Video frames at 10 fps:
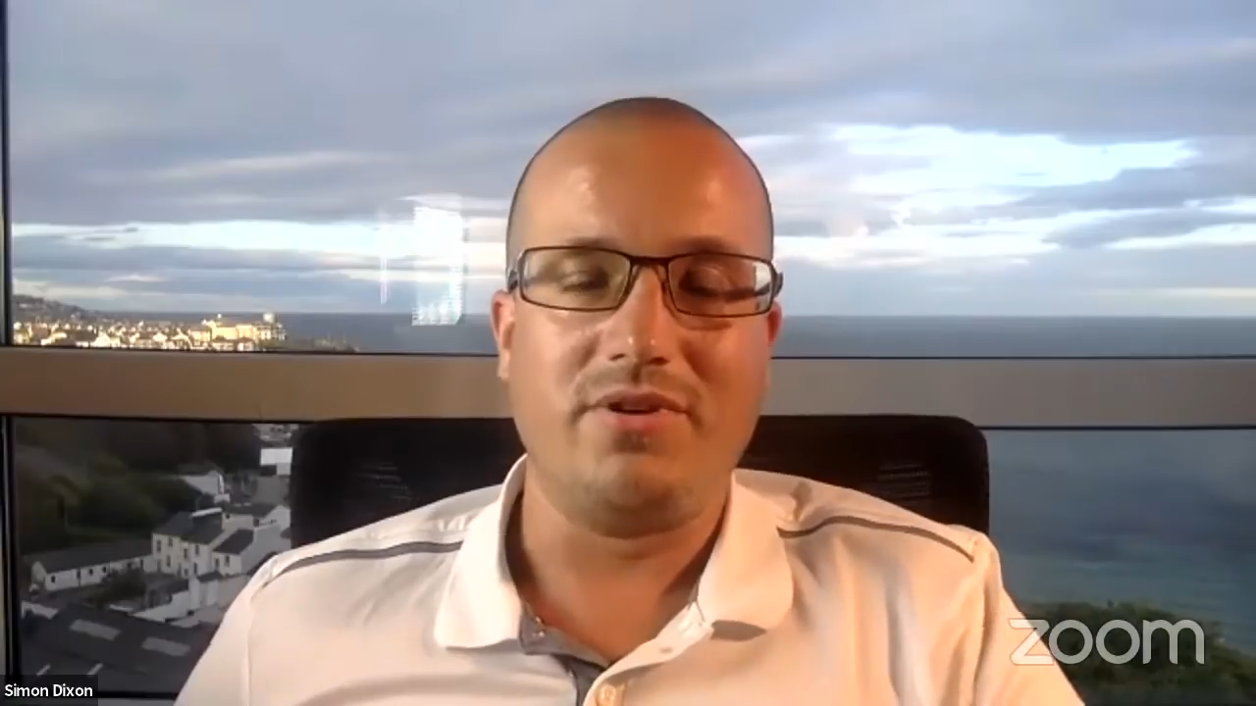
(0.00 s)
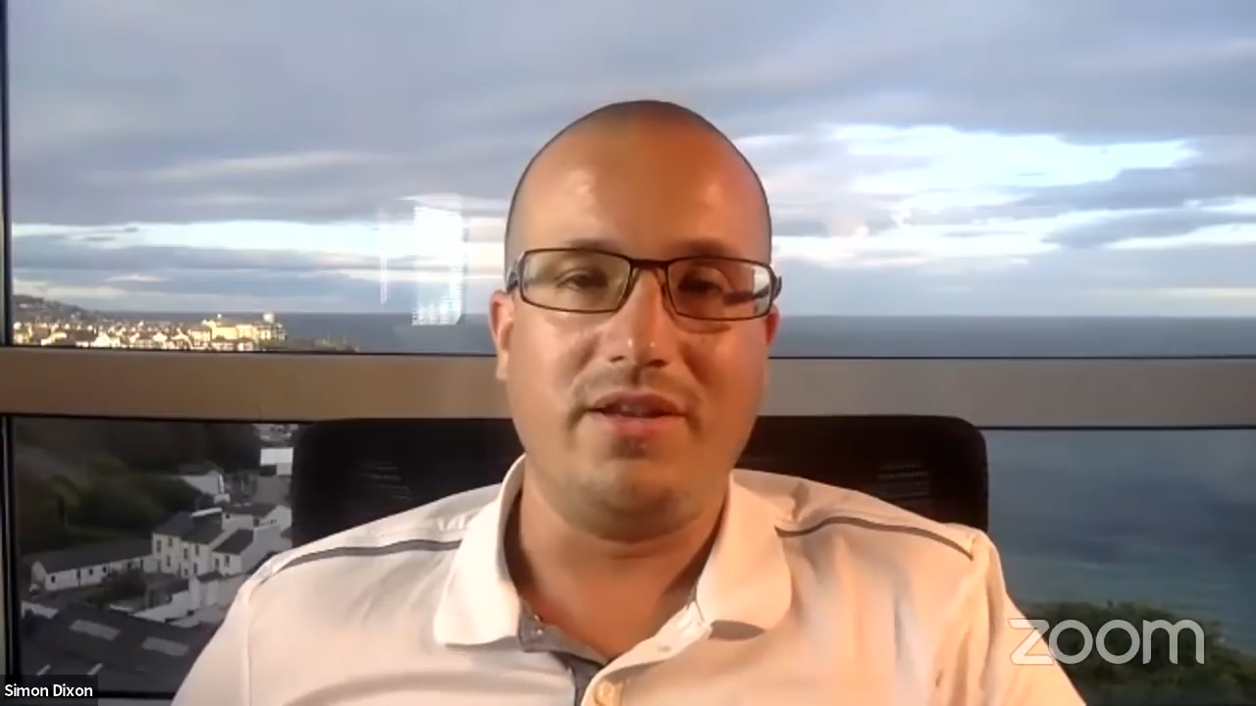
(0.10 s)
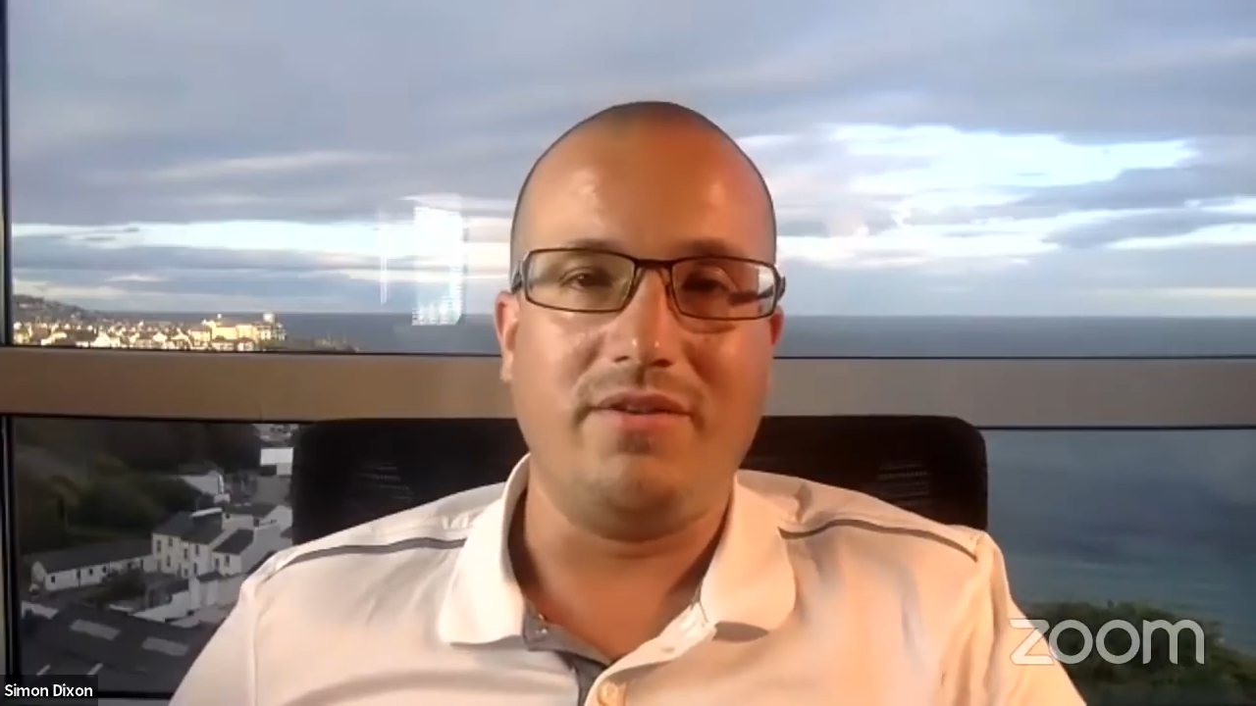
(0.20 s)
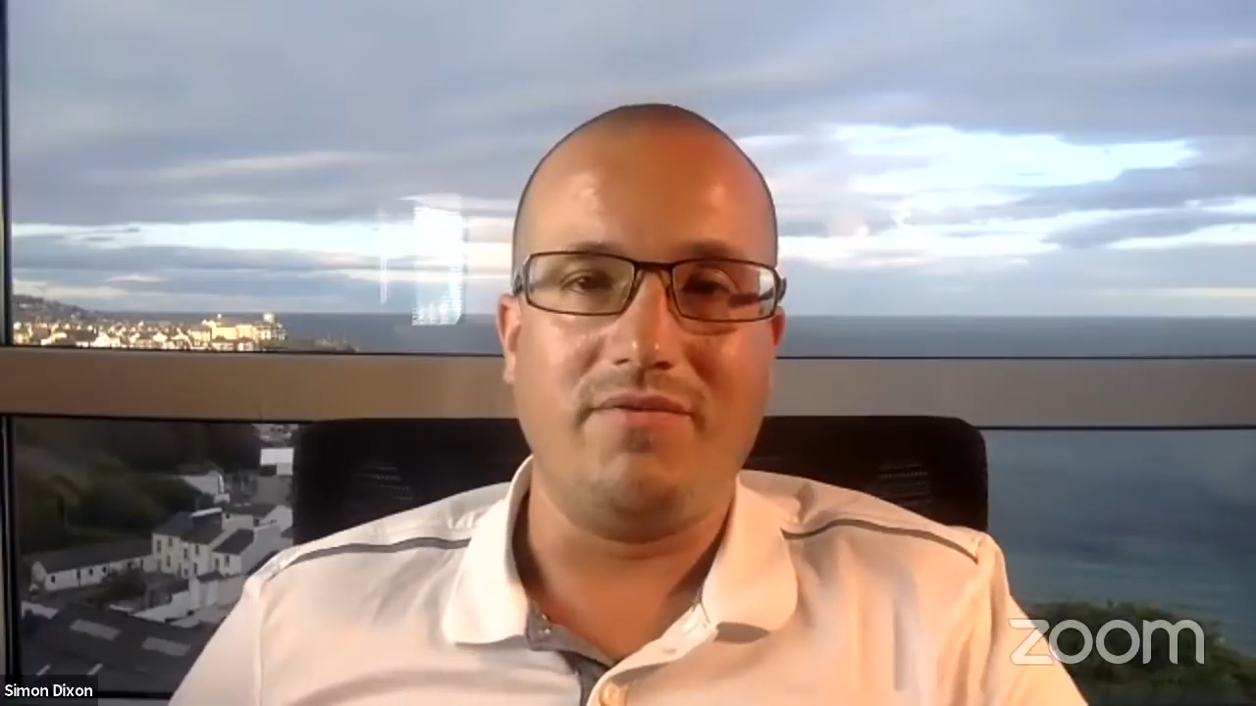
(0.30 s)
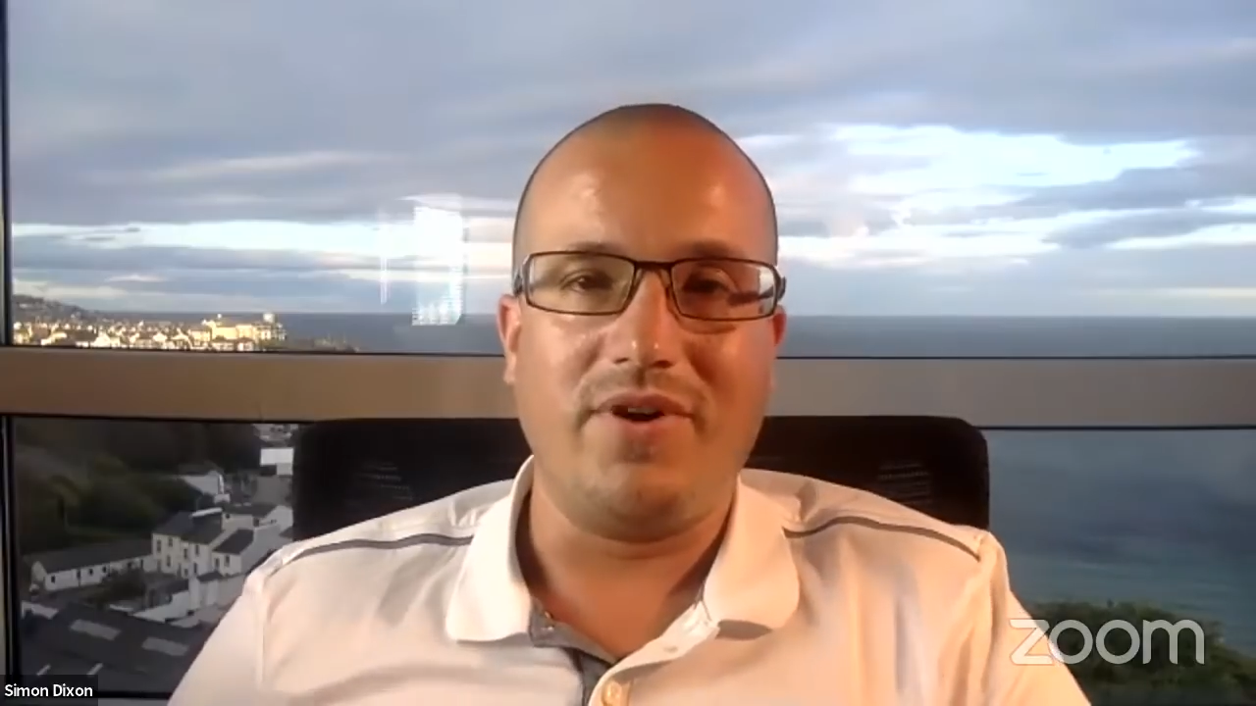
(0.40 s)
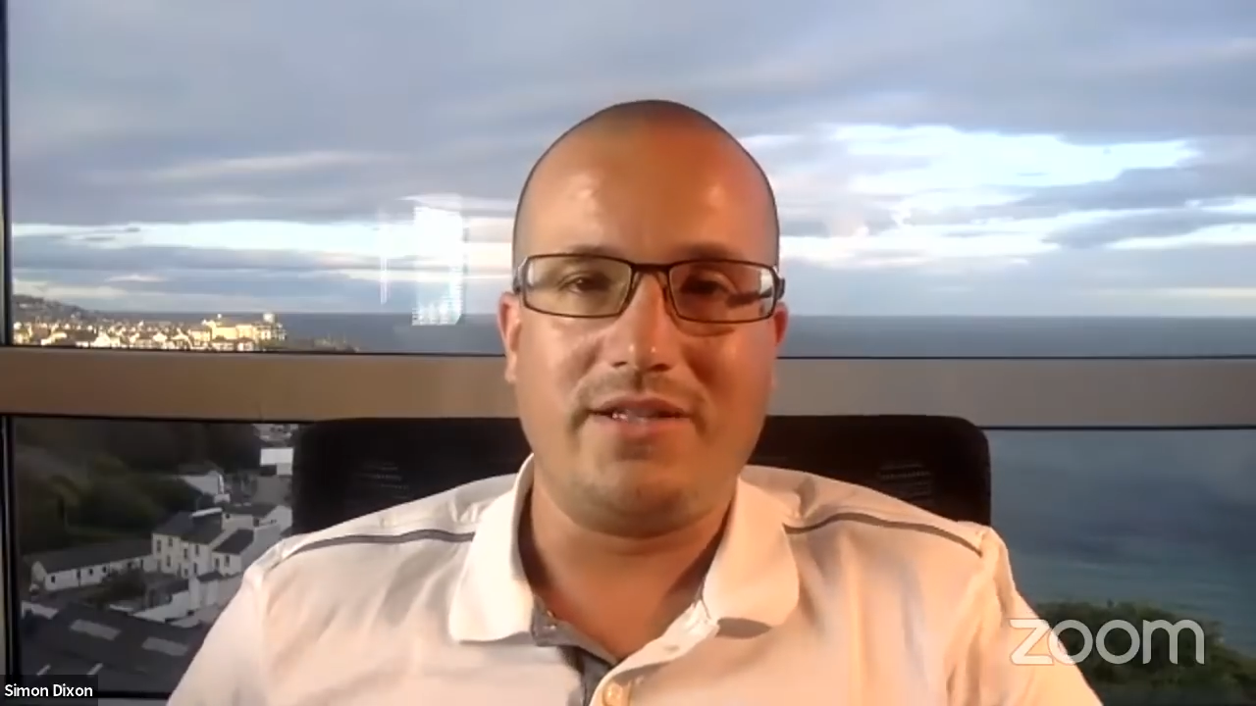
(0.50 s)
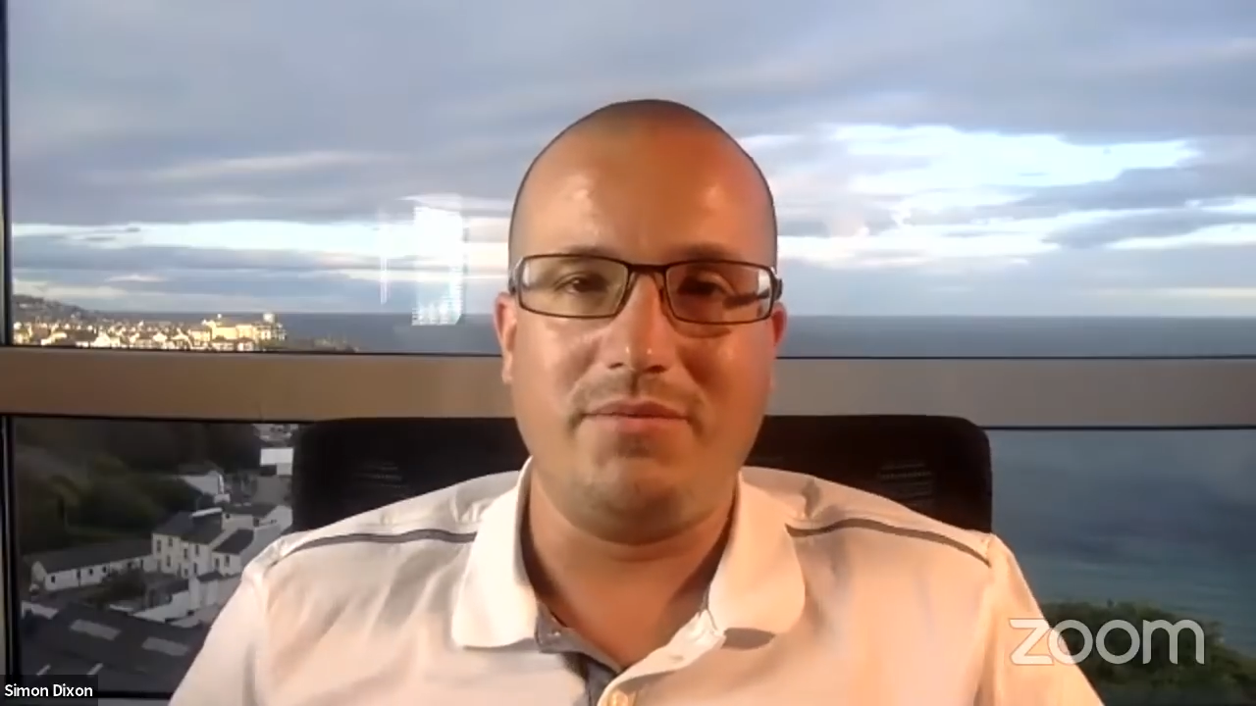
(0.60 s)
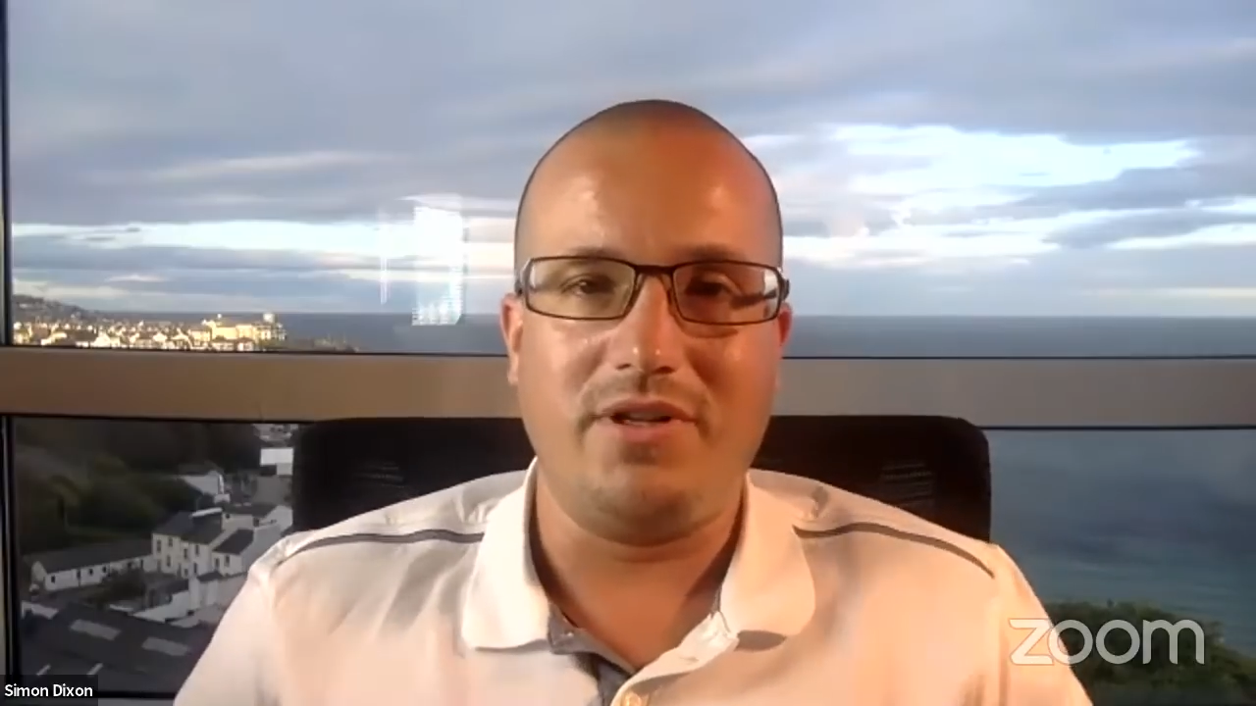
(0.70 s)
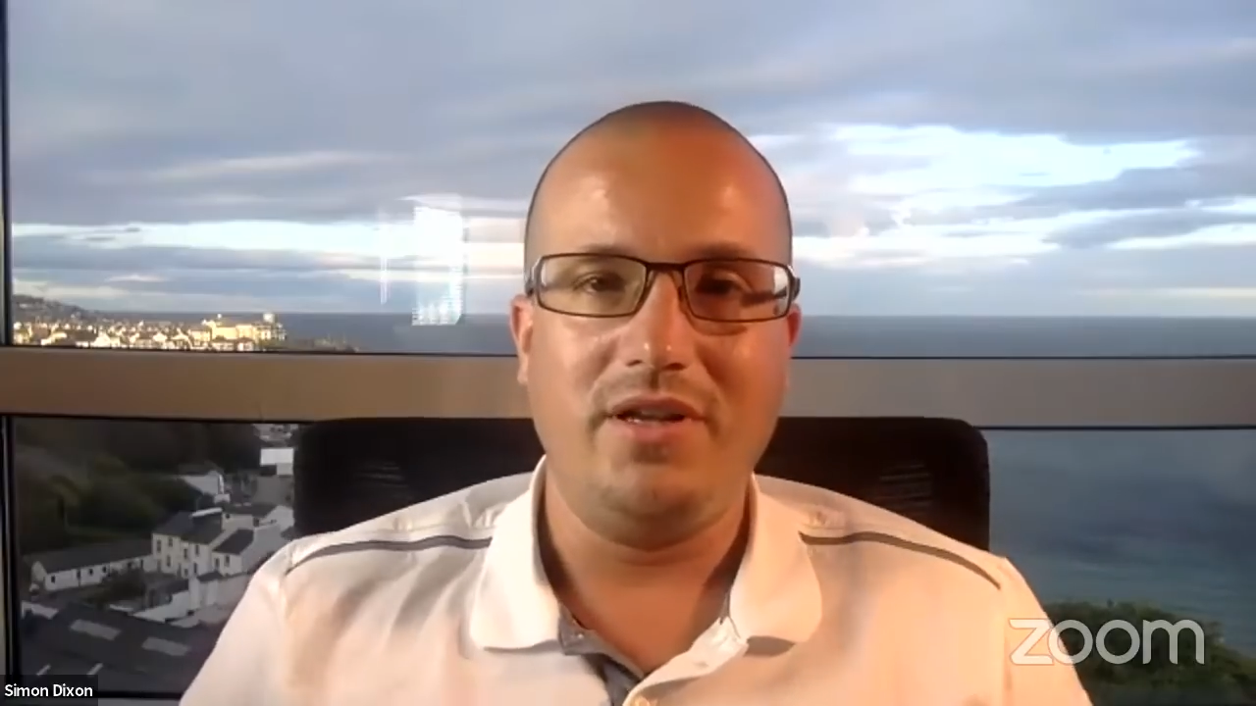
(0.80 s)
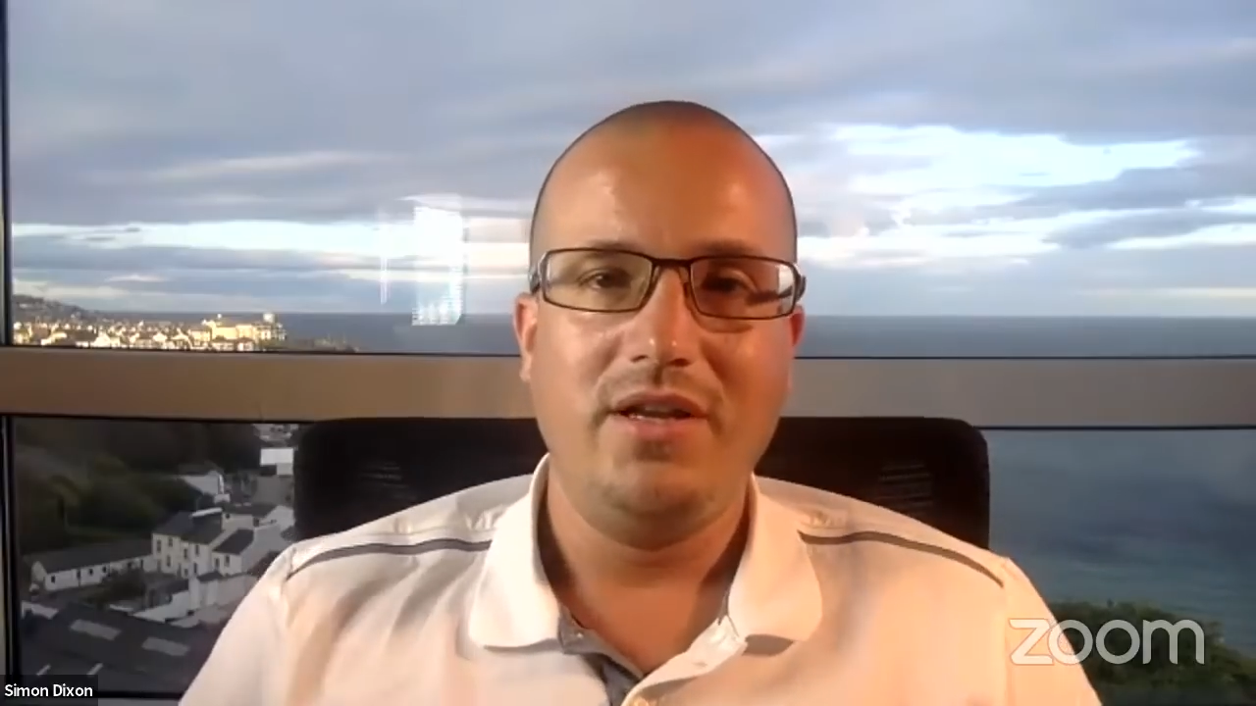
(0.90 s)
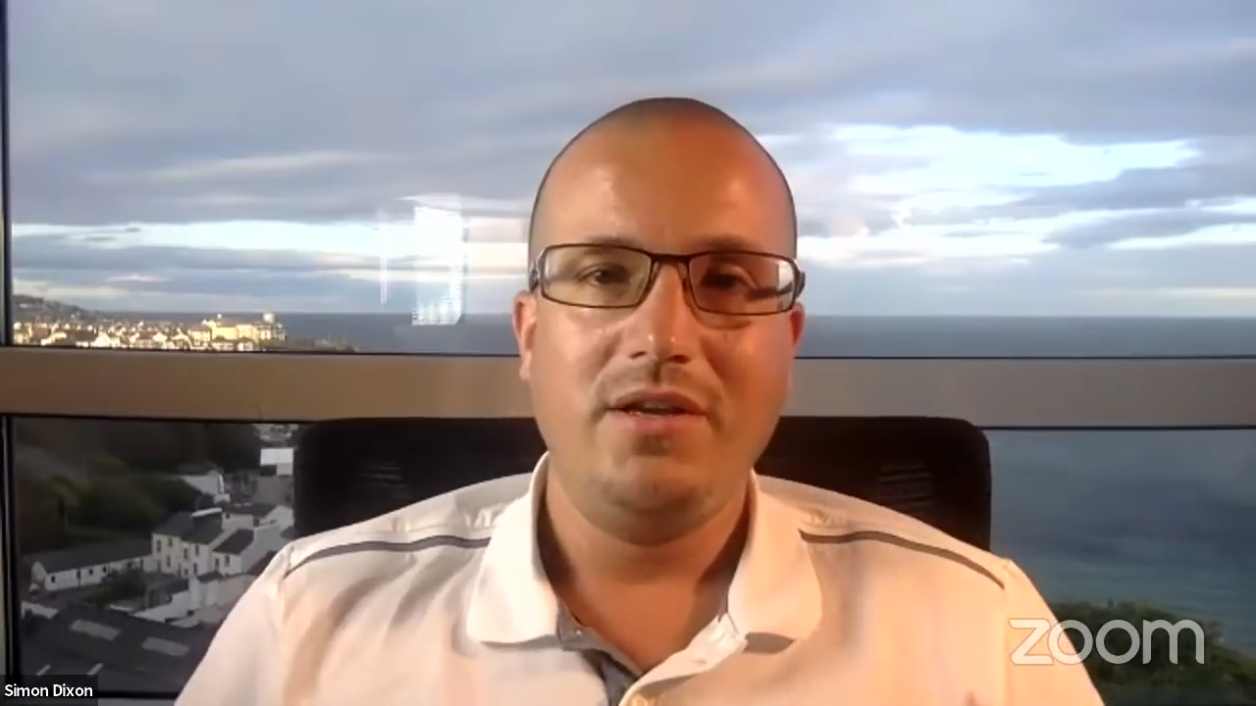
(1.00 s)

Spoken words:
it an investment,